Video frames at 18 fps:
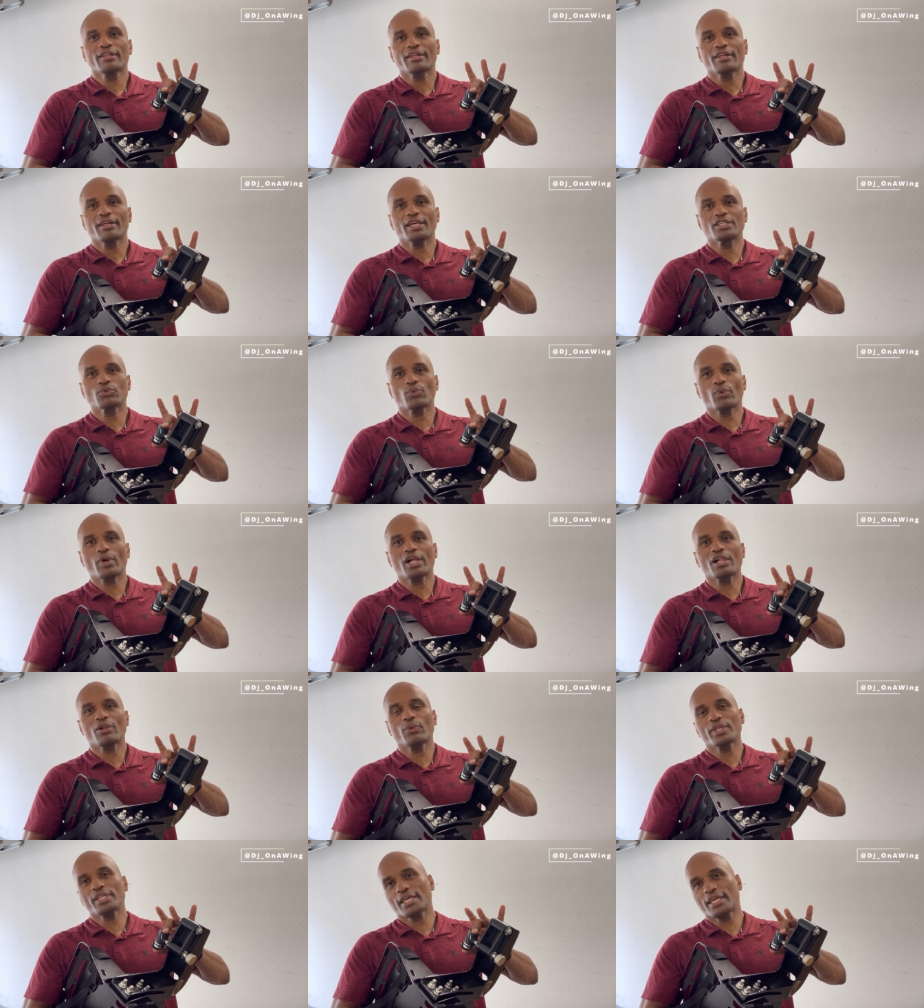as
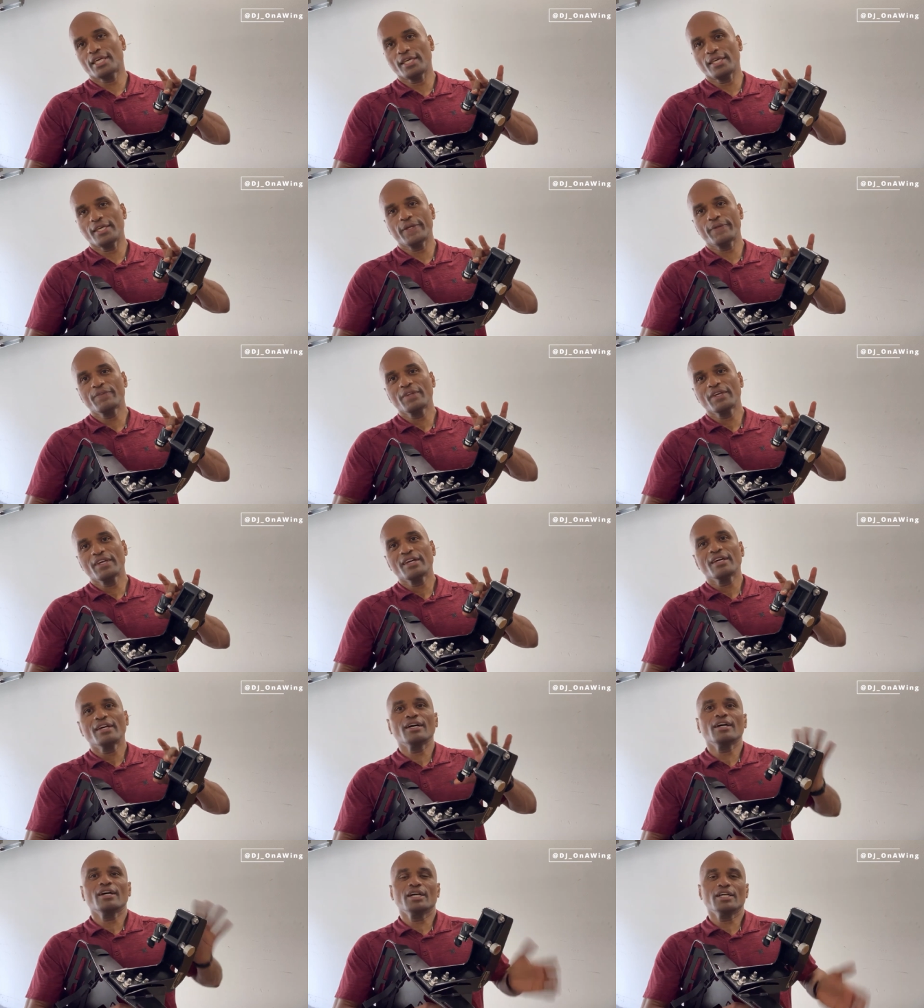well, with a key
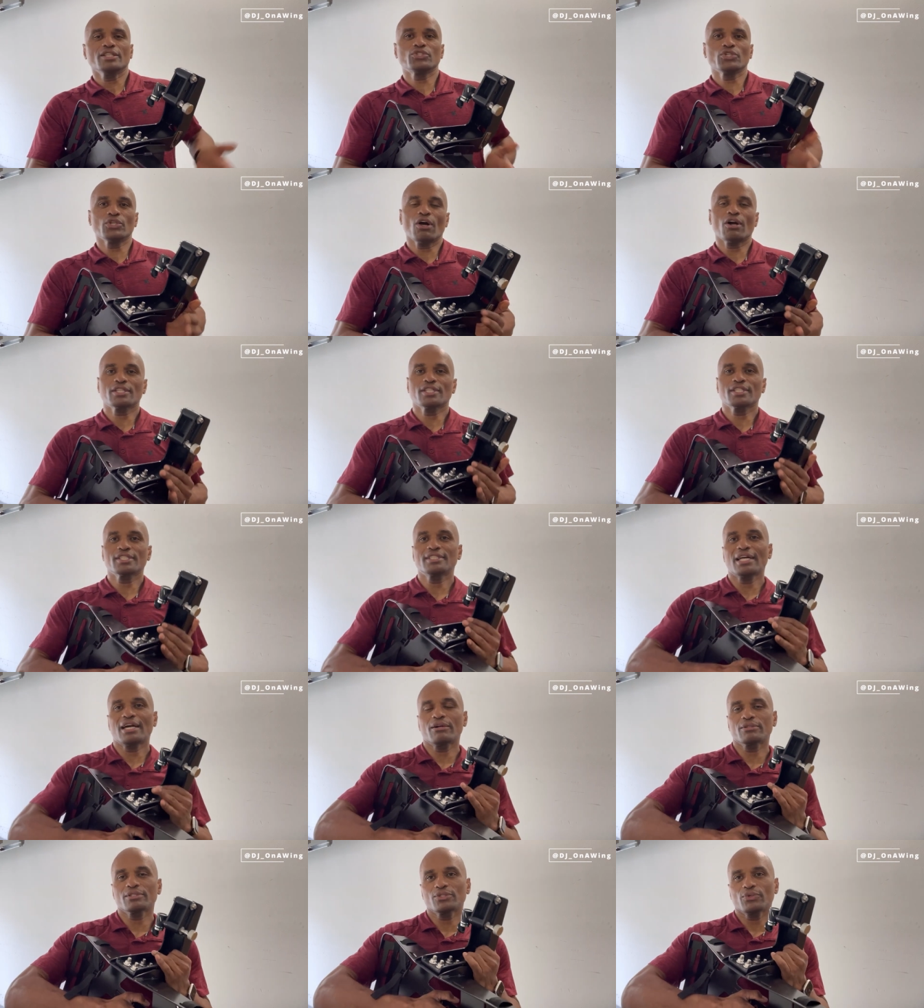uh, to lock this
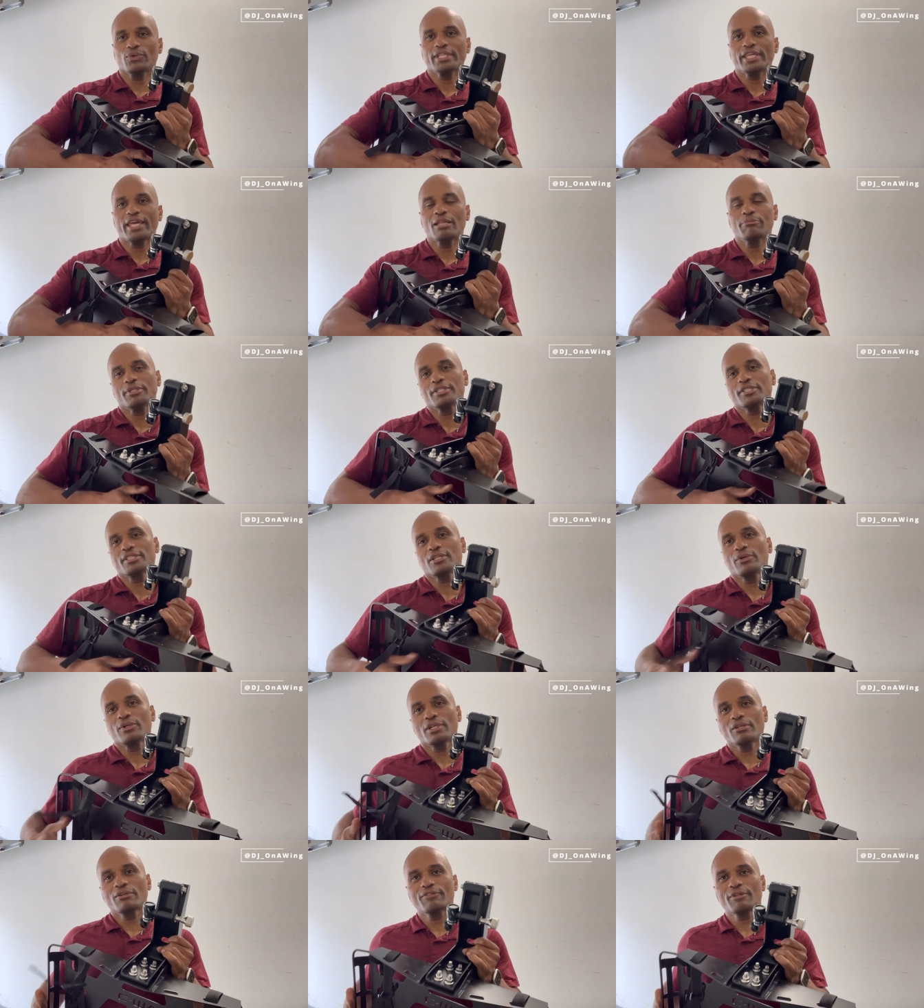down so it can't be
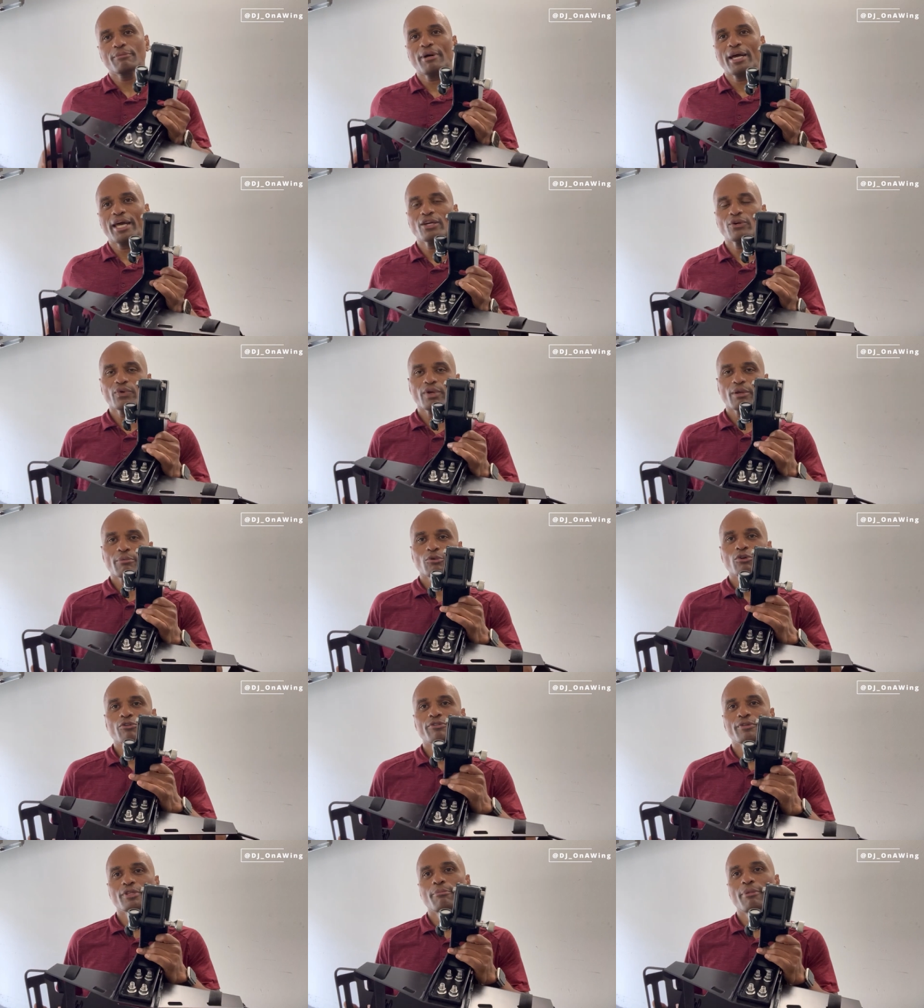stolen off the bike or
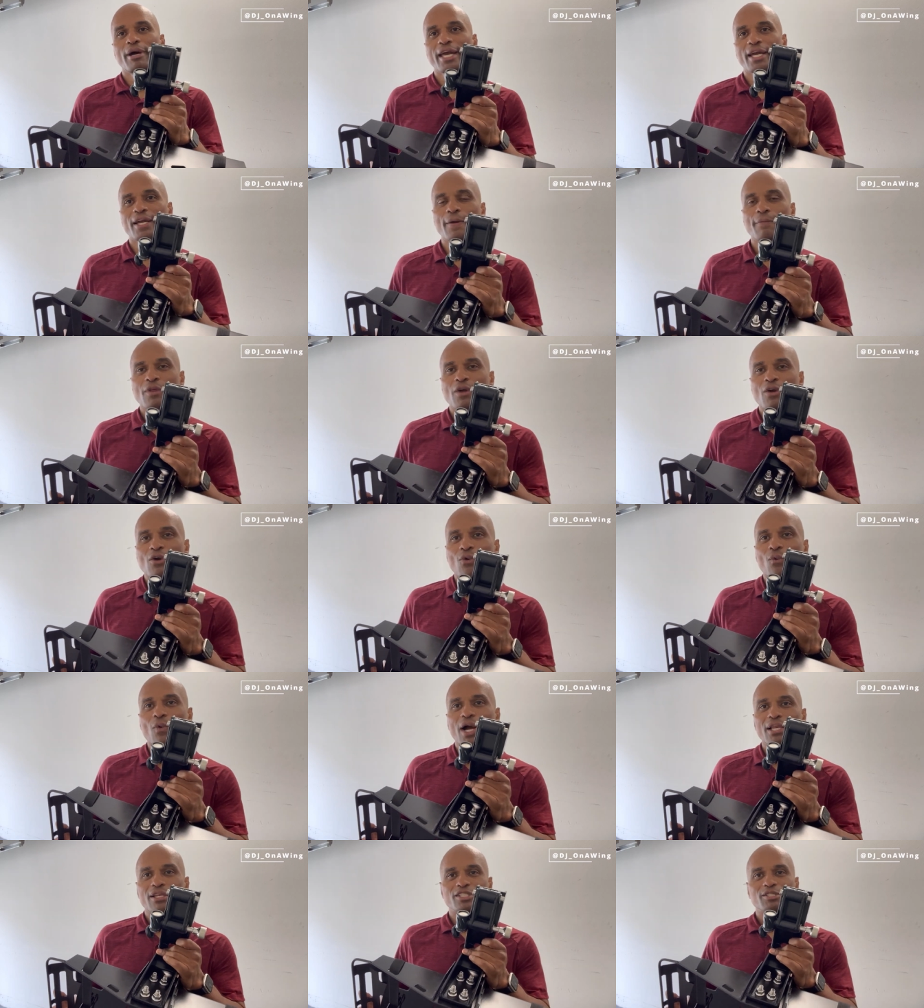removed from the bike
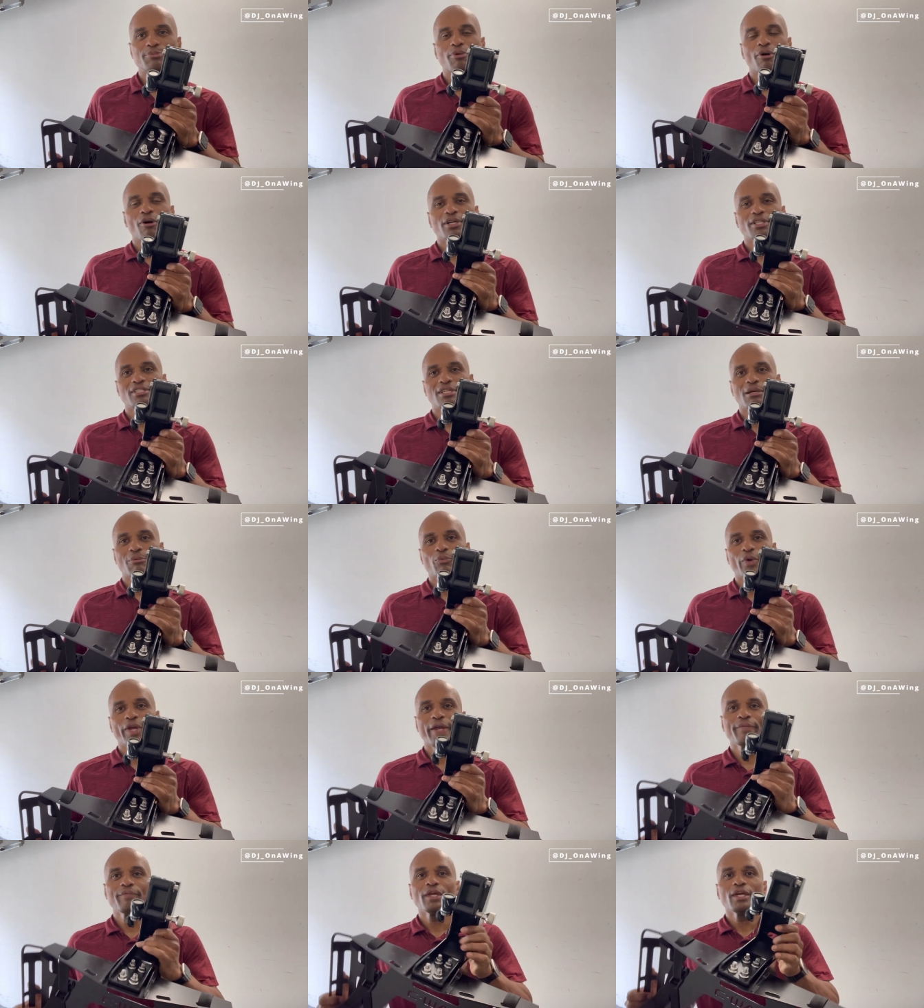while it's parked
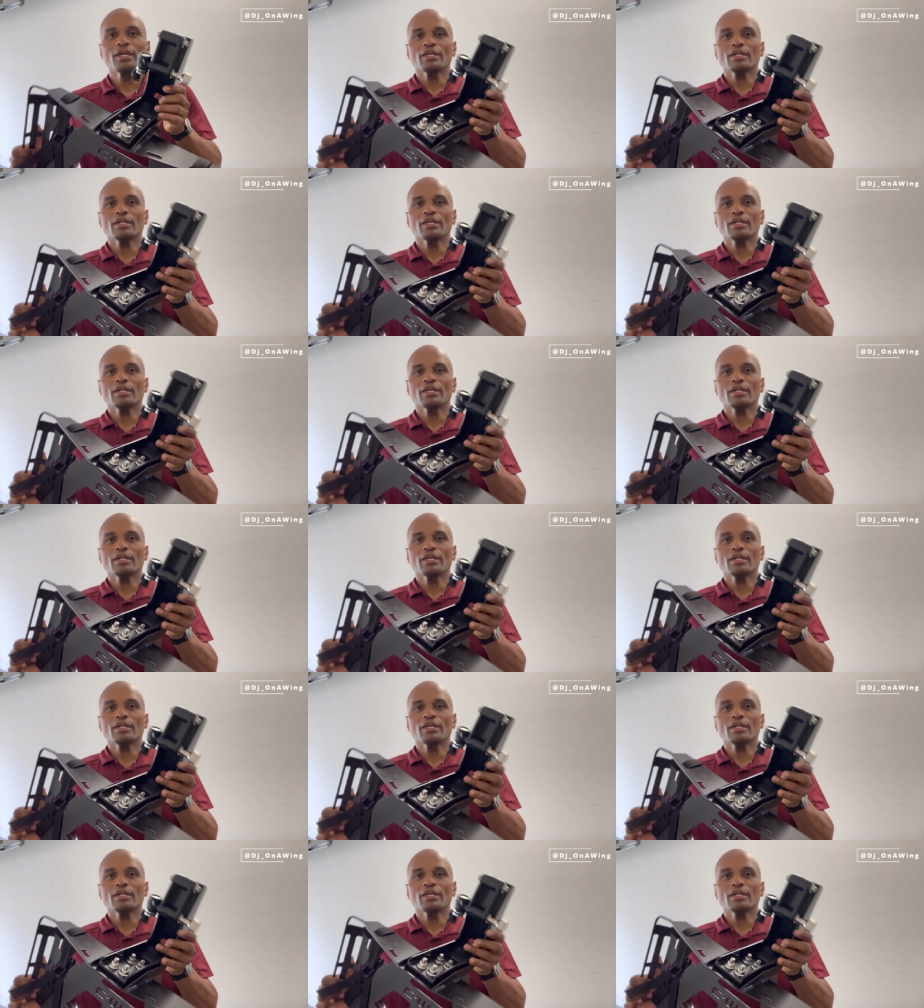somewhere.